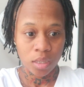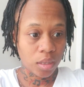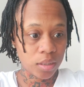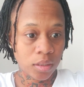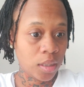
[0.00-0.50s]

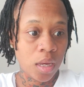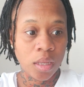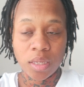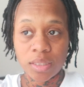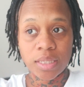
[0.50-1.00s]
Let's
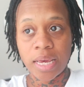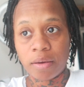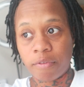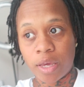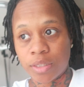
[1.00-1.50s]
take
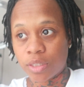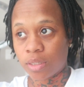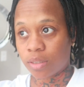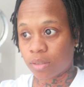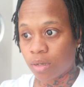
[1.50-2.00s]
advantage of
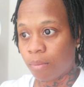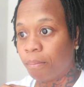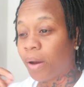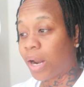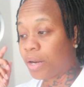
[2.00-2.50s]
this.
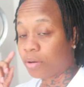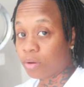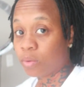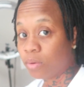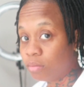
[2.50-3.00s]
But I
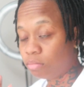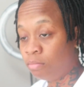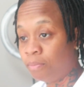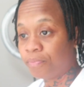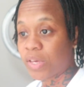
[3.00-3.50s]
knew
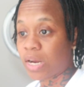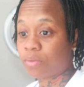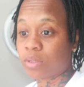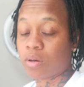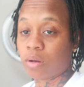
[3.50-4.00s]
that I
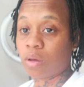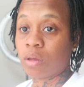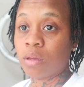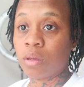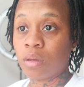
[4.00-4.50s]
was gonna